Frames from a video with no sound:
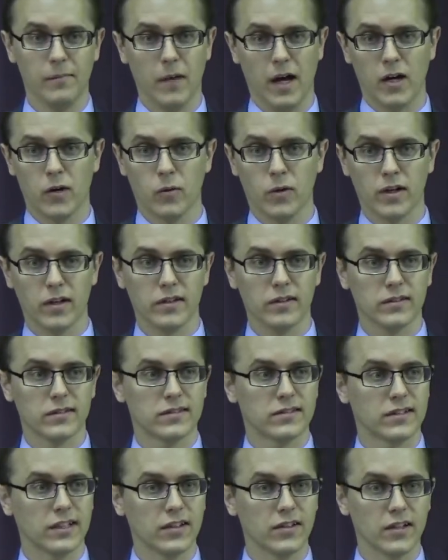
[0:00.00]
I don't want to
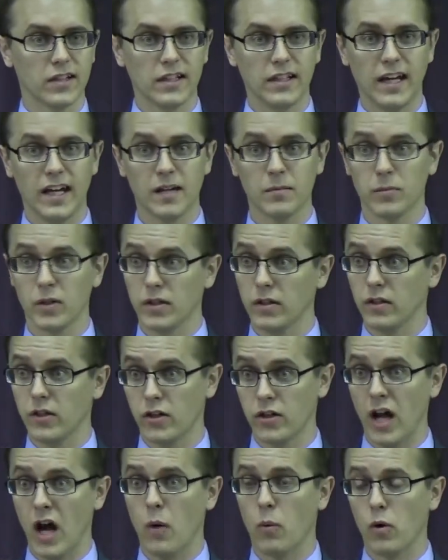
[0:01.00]
steal it again, but
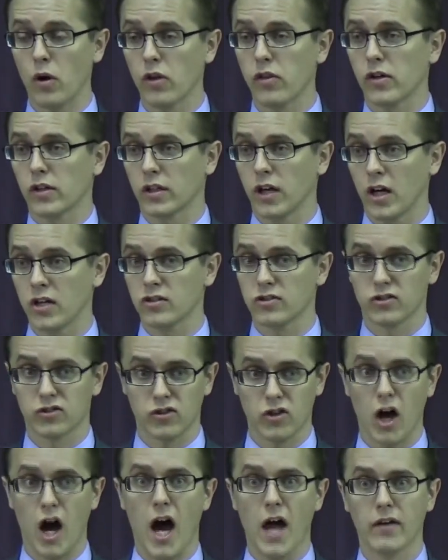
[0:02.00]
they're not worth our conscious
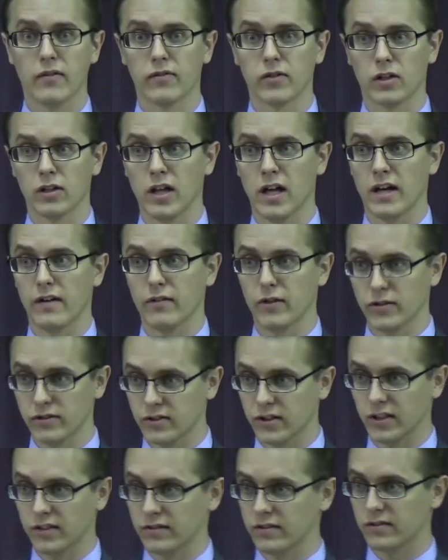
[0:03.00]
thought for a lot of
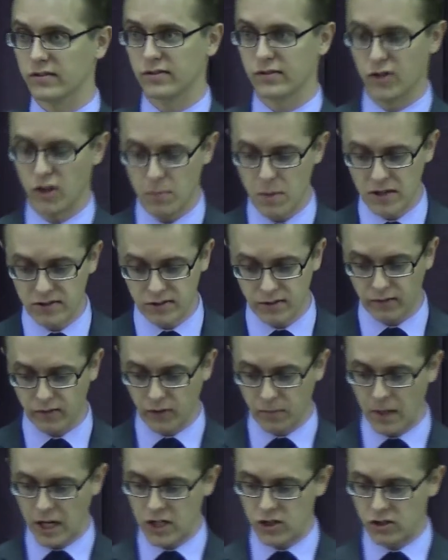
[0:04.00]
those things. They're
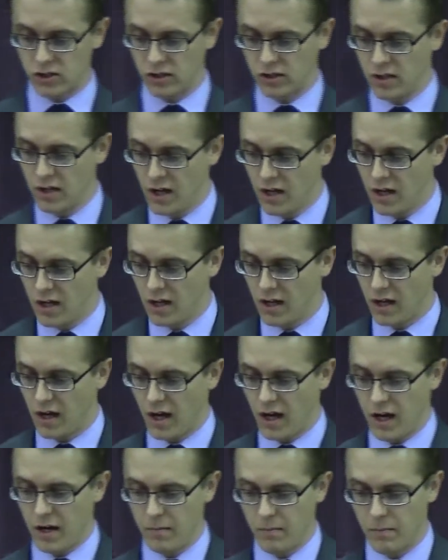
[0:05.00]
misinformation,
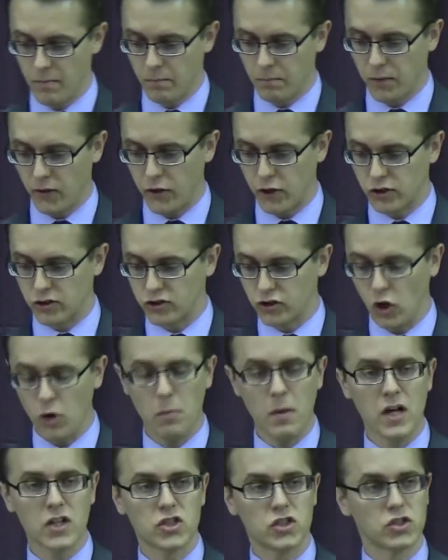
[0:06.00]
um, but there's so
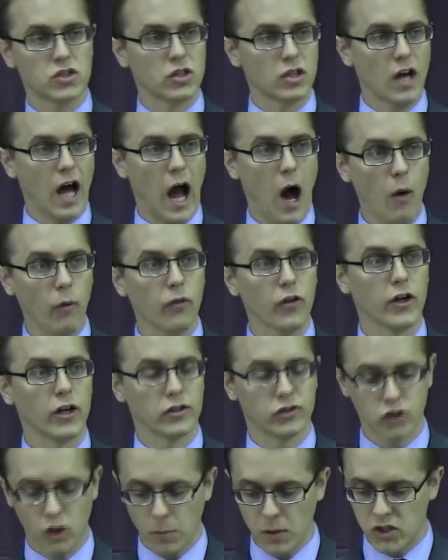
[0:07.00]
much out
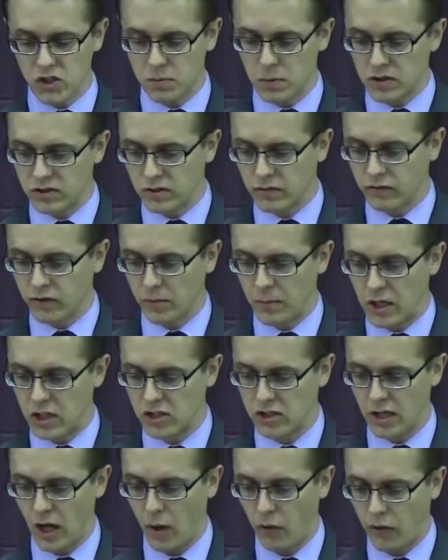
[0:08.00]
there, so much
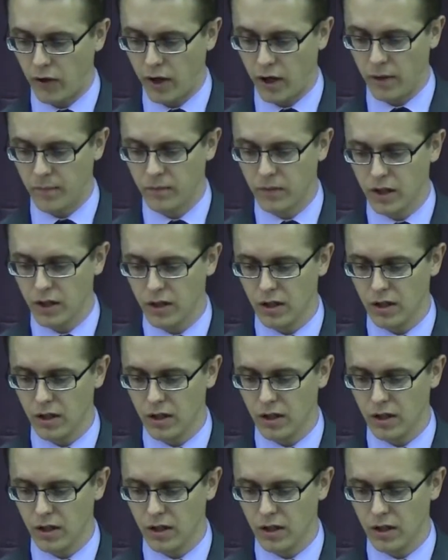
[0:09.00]
misinformation out there.